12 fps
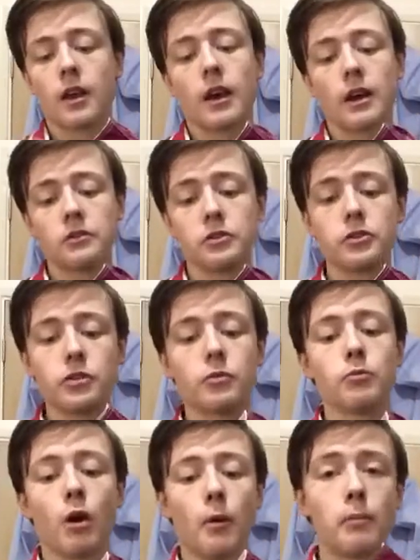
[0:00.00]
and you do
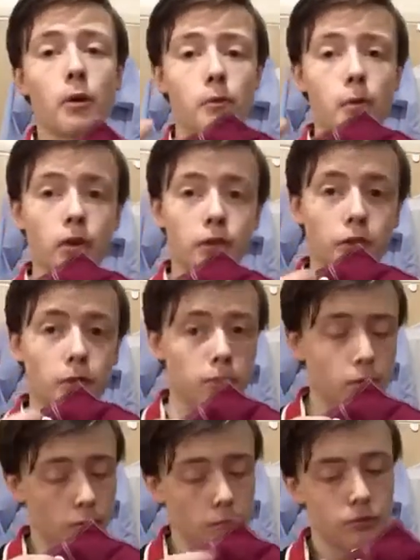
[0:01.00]
not put them on the top
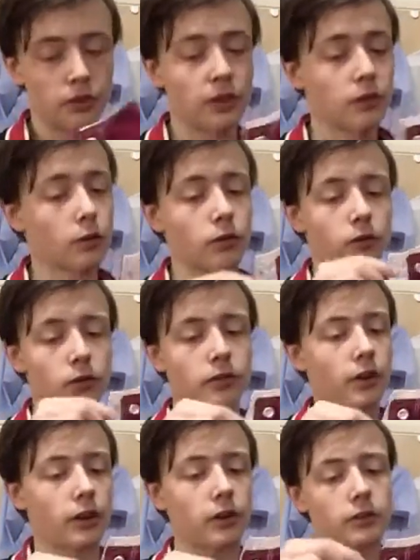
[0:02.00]
loops. It goes on the
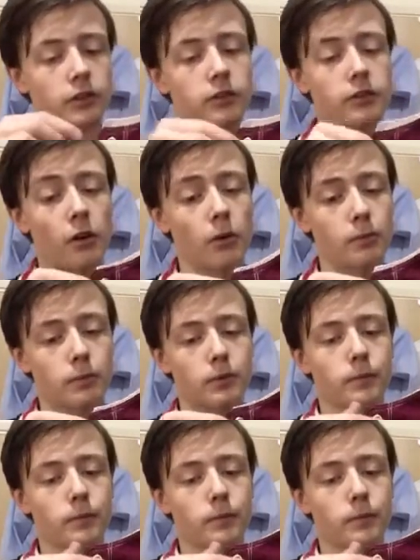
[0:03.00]
second to top.